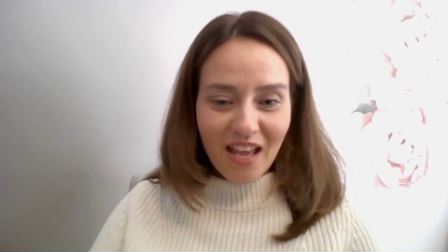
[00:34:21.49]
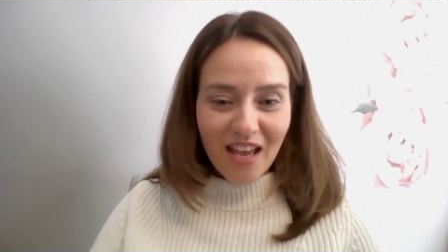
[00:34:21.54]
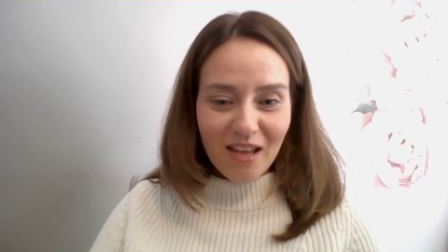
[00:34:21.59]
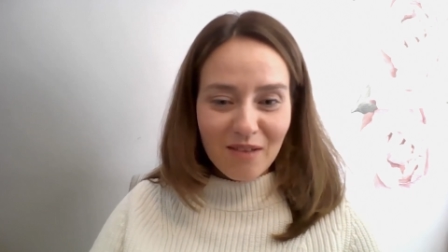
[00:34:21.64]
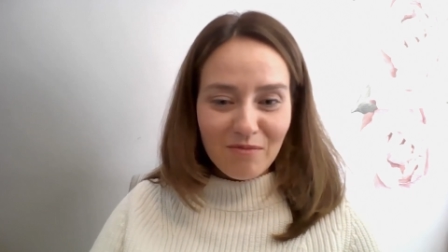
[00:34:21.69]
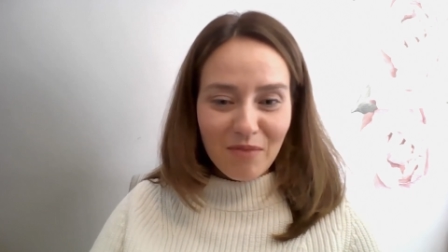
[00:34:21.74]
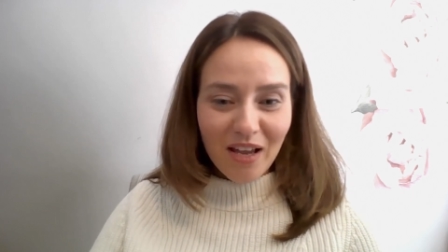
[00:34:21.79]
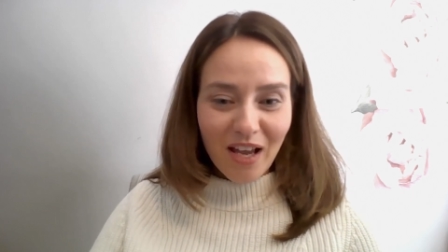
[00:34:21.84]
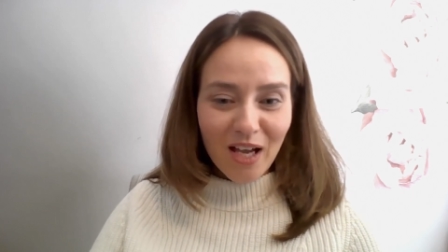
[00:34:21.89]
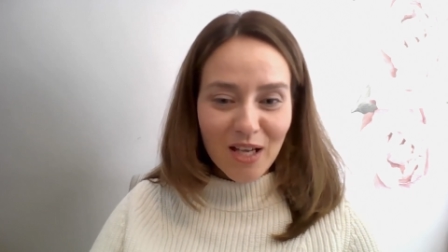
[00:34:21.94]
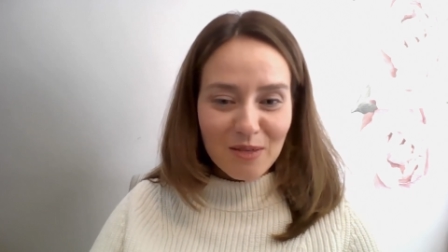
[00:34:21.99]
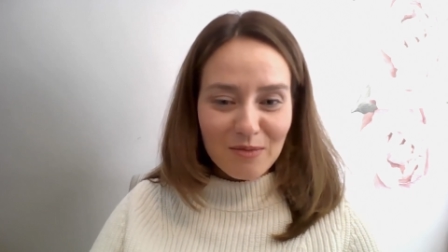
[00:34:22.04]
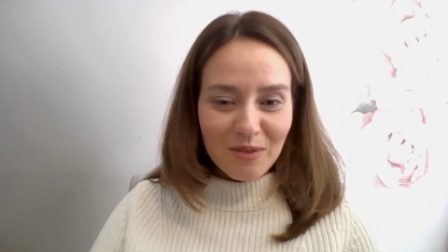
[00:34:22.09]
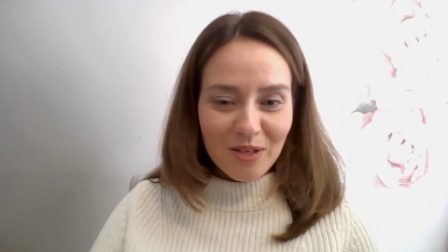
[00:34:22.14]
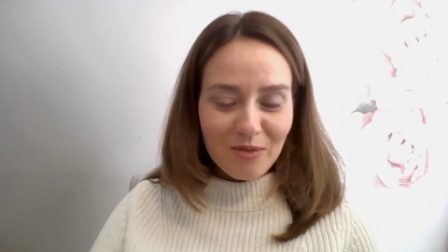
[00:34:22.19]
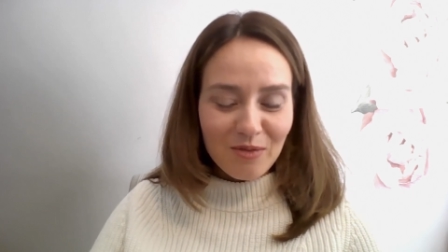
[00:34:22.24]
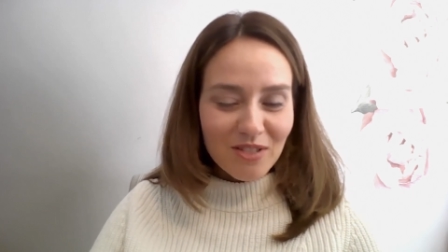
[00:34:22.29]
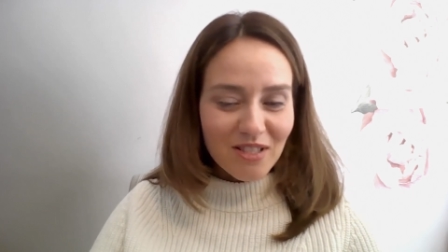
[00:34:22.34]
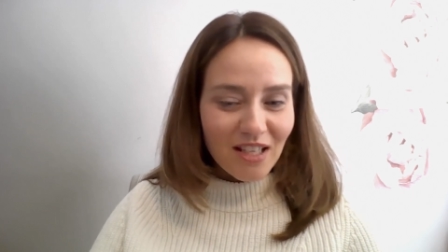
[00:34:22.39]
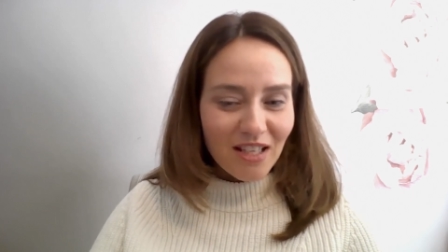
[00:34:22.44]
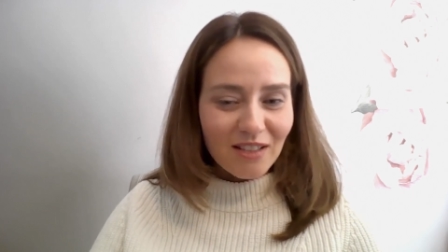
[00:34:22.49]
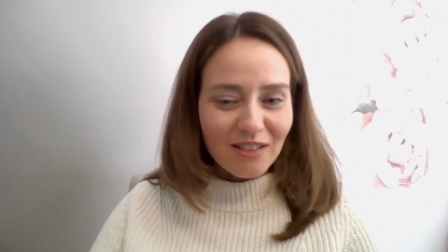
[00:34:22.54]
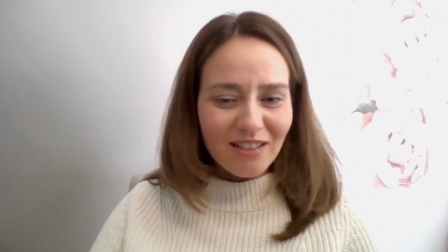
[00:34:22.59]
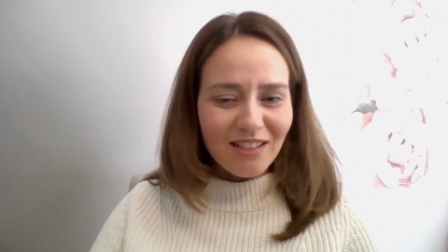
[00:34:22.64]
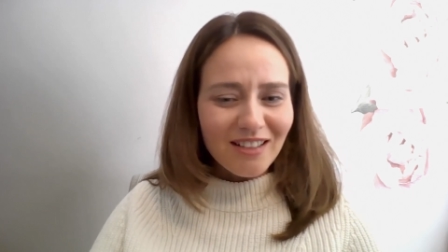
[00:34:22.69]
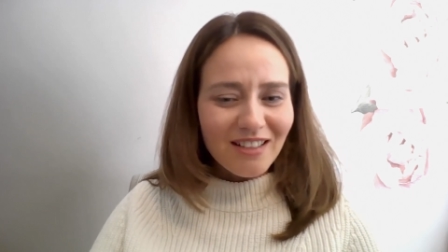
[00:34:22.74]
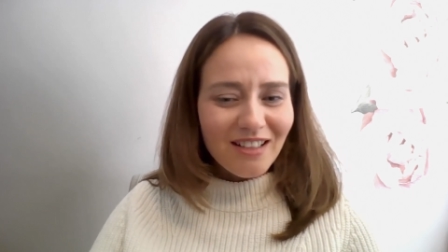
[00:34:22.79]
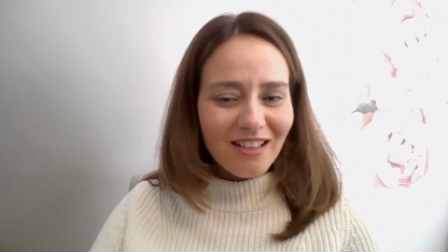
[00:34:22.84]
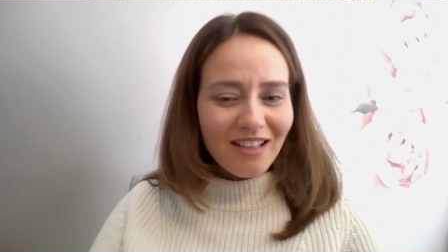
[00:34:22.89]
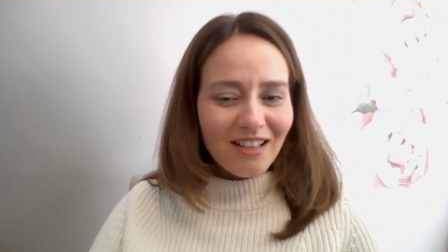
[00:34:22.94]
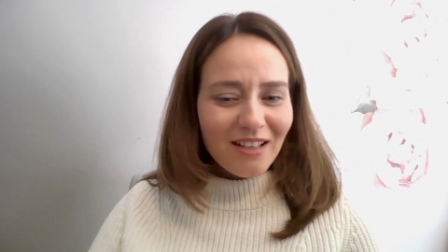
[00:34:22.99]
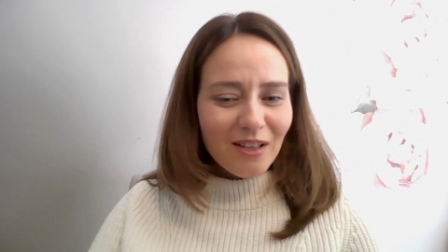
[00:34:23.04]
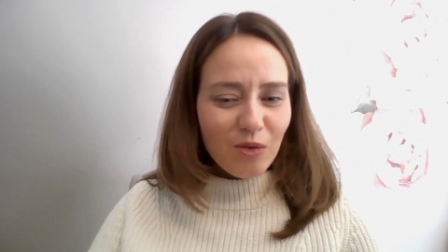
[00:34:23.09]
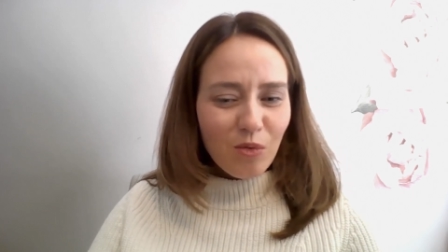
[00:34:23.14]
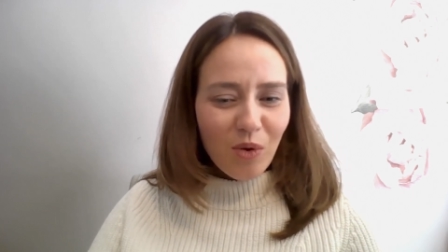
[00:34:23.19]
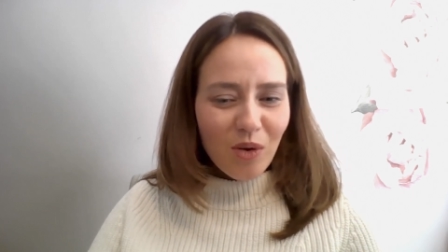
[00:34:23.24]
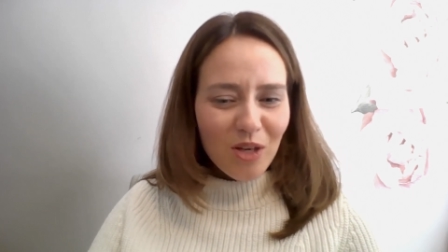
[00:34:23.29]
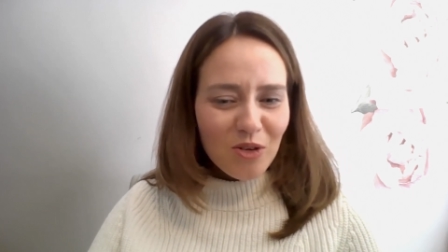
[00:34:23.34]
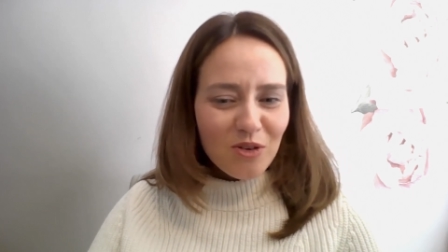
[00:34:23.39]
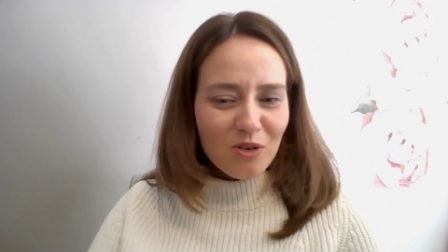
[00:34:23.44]
And my husband was like,
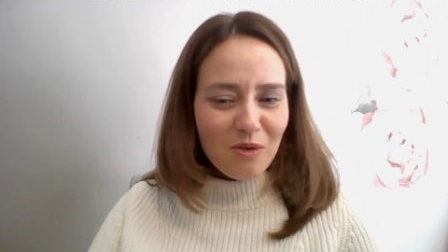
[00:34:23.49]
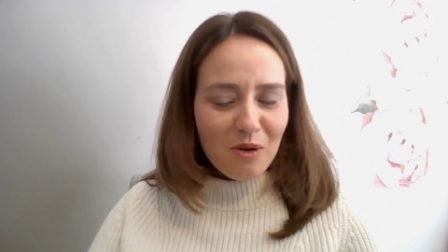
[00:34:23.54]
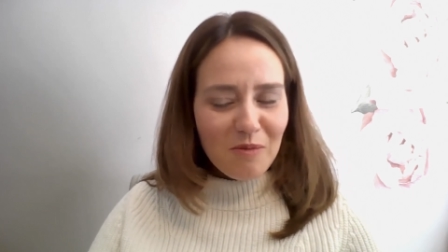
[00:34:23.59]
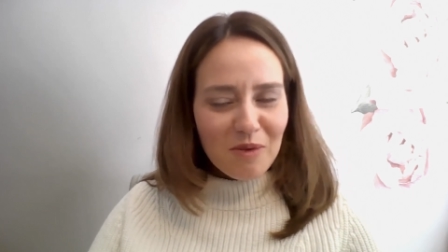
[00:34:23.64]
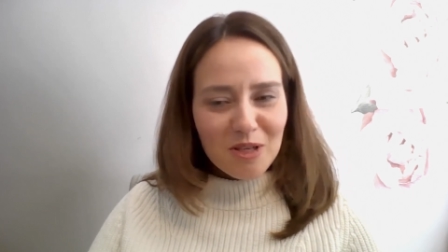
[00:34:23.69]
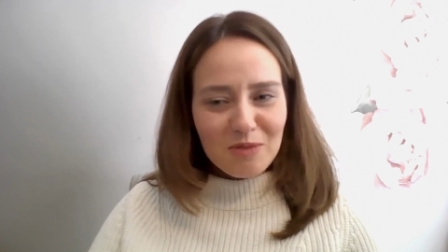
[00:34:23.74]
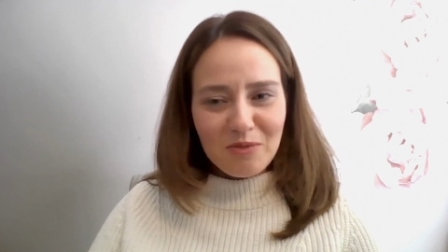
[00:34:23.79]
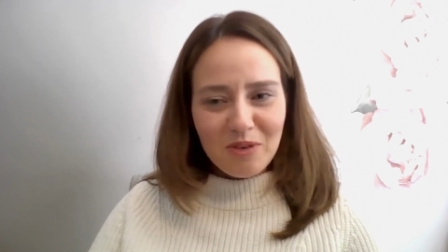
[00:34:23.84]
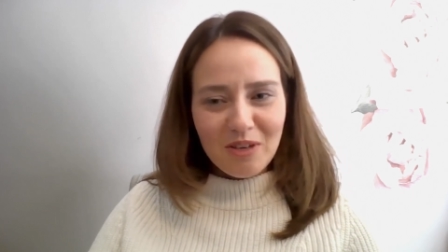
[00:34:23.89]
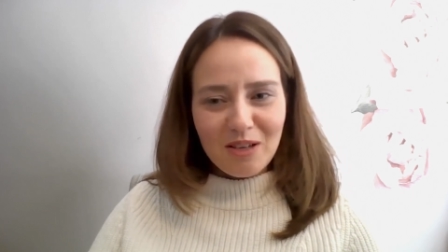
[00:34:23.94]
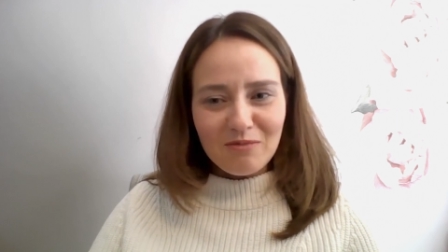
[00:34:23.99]
what do you know about baseball?